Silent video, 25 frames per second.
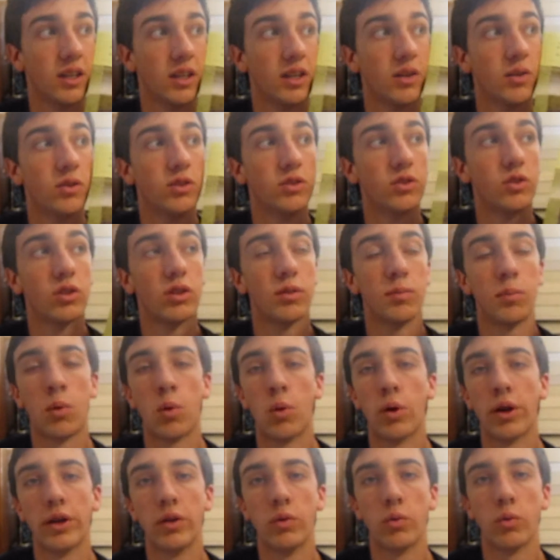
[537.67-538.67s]
It was to the
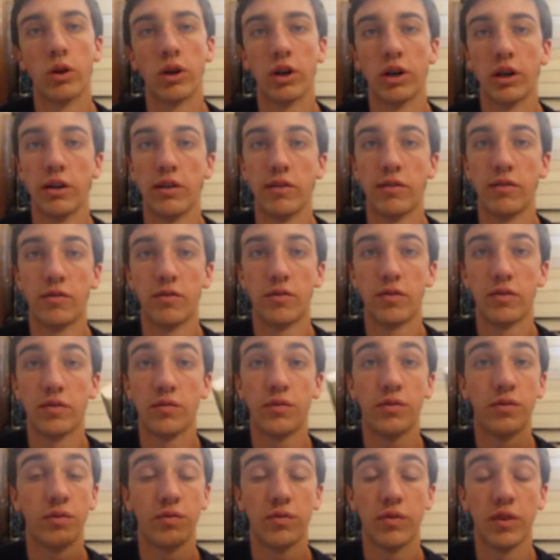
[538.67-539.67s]
point where
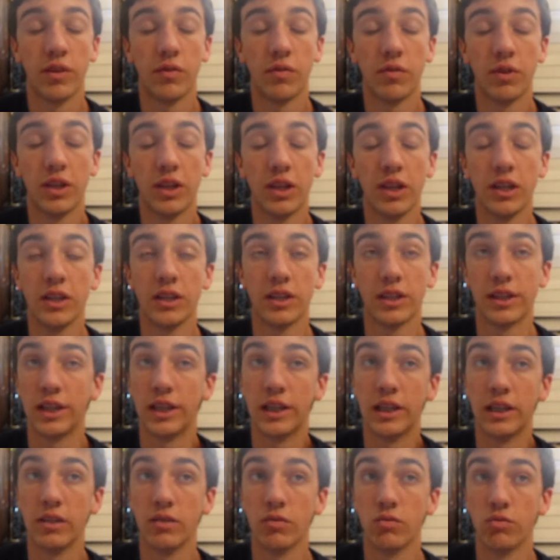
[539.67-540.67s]
if he didn't
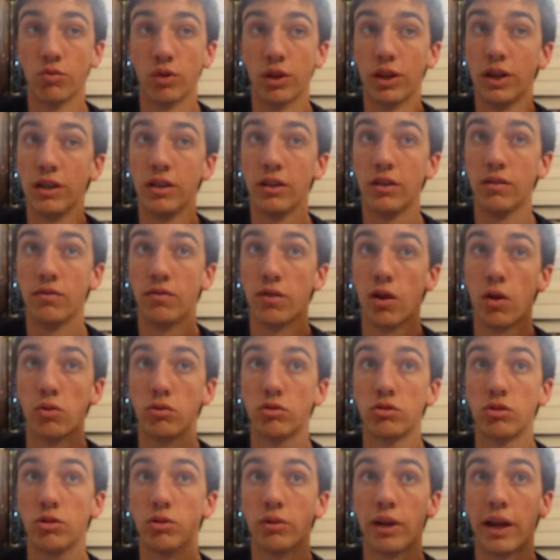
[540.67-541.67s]
get rid of
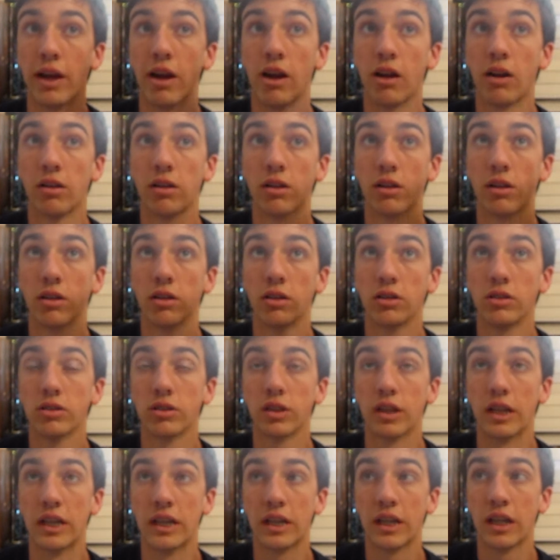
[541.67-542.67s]
those 2 characters,
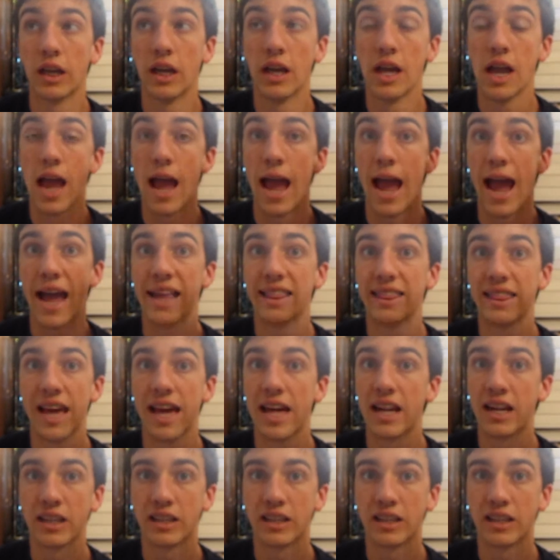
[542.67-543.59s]
like, at that